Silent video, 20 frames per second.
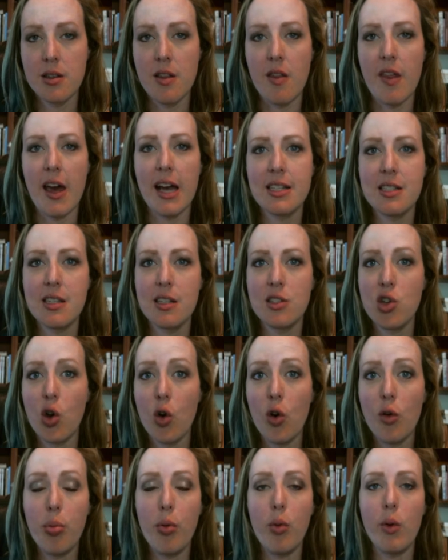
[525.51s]
That's its
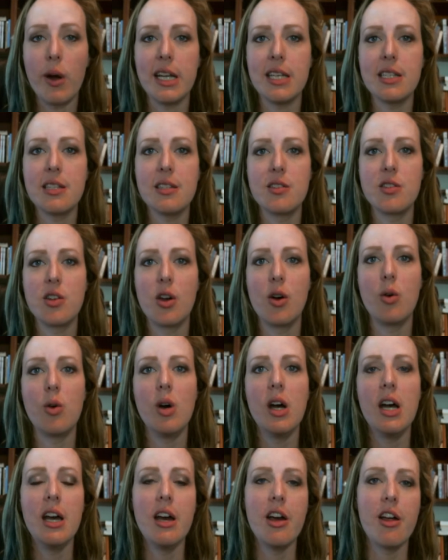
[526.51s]
whole point. So
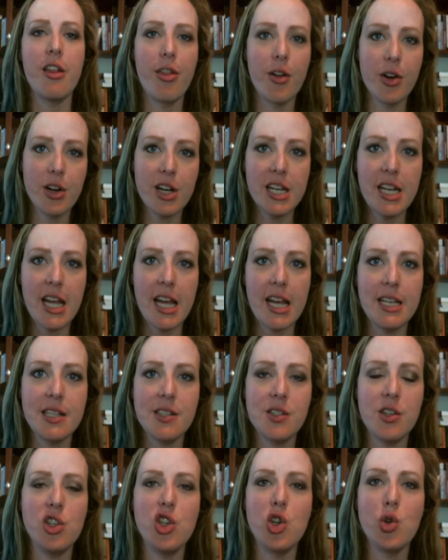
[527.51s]
30
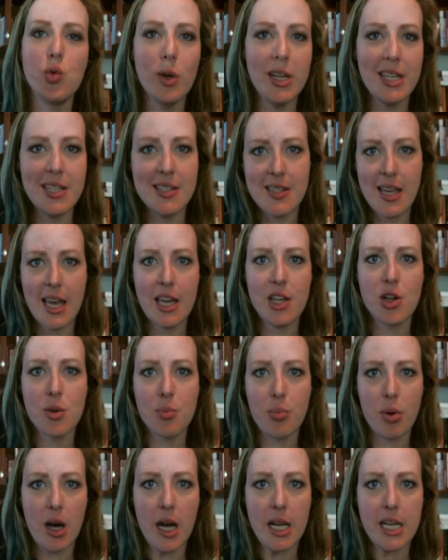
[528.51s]
days, you reset your
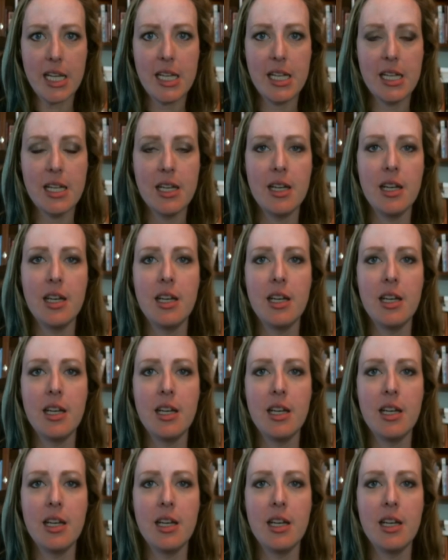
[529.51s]
body